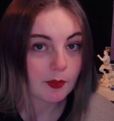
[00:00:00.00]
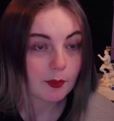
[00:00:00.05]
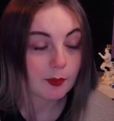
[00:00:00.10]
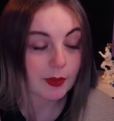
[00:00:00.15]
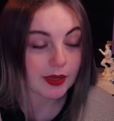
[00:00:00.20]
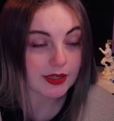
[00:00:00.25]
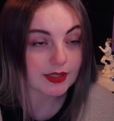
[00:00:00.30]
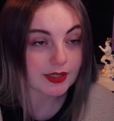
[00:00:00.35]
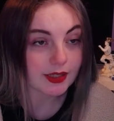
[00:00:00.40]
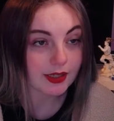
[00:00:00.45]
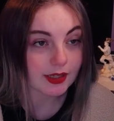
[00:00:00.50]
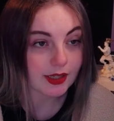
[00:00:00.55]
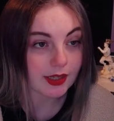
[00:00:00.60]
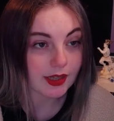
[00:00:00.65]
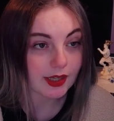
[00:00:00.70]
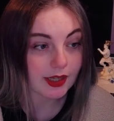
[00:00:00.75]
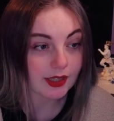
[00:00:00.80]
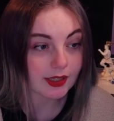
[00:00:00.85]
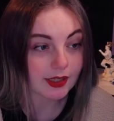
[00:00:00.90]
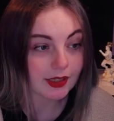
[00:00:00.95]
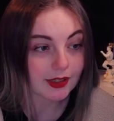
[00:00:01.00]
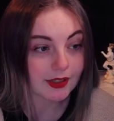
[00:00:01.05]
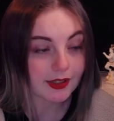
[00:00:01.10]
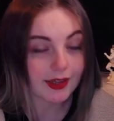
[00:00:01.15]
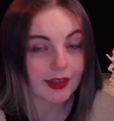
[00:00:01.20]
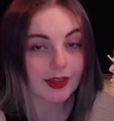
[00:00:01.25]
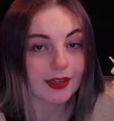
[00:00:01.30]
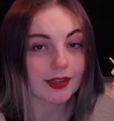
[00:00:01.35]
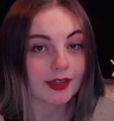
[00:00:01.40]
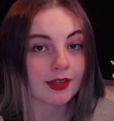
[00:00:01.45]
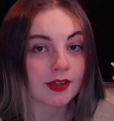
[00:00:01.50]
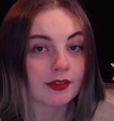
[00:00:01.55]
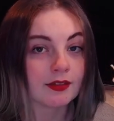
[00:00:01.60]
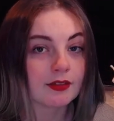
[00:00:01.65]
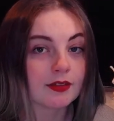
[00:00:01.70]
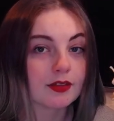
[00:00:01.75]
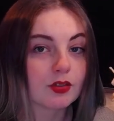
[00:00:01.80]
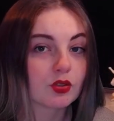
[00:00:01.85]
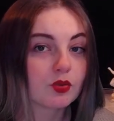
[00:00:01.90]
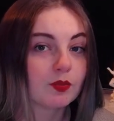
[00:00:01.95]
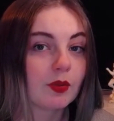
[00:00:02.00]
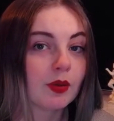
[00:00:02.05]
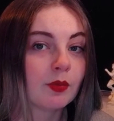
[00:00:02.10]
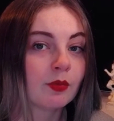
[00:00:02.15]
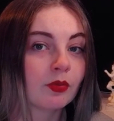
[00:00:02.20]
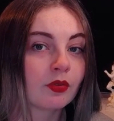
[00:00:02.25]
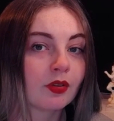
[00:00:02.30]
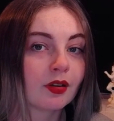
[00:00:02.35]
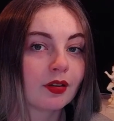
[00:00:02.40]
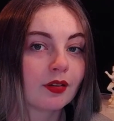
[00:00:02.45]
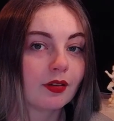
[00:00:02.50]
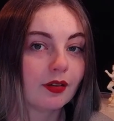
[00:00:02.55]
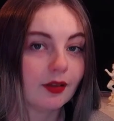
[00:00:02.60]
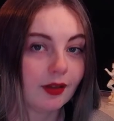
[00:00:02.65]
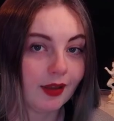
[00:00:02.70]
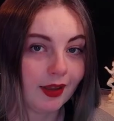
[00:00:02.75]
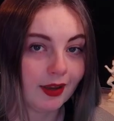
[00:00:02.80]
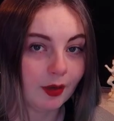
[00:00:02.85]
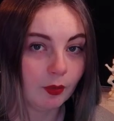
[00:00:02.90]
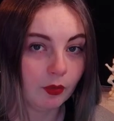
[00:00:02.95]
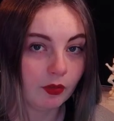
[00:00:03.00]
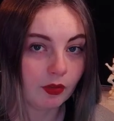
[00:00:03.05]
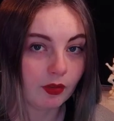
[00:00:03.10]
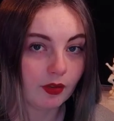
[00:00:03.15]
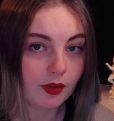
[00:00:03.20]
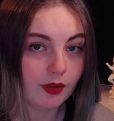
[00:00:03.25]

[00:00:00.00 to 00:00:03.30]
Basically, like, killing and dismembering an animal